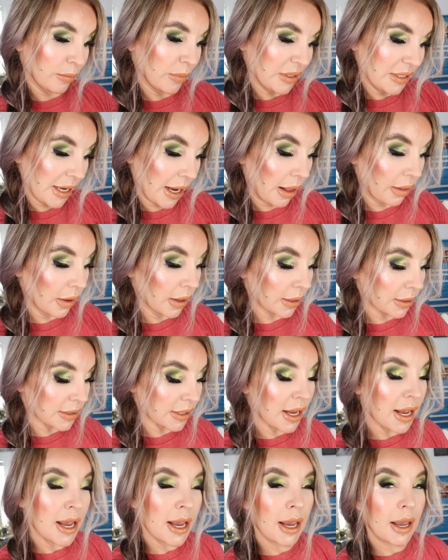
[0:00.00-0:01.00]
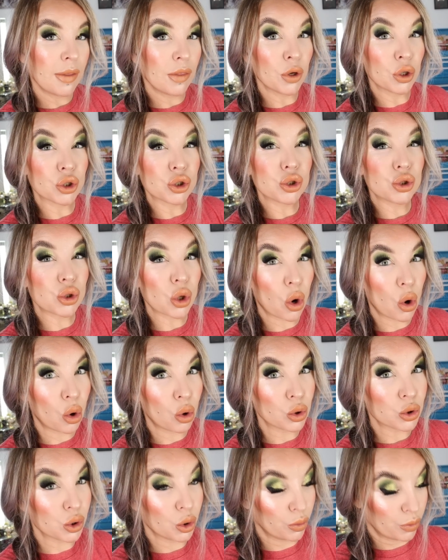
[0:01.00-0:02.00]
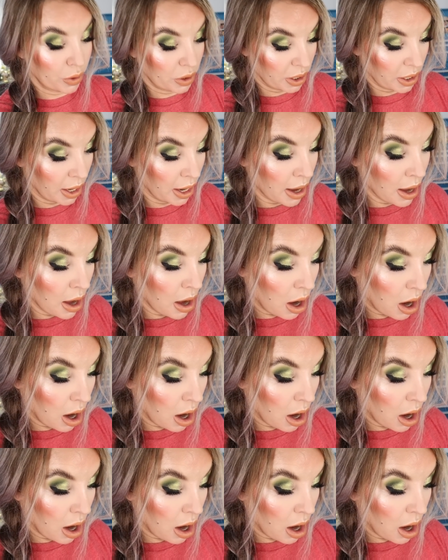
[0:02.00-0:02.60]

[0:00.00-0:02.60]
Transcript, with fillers: metallics. And they're so, so pretty.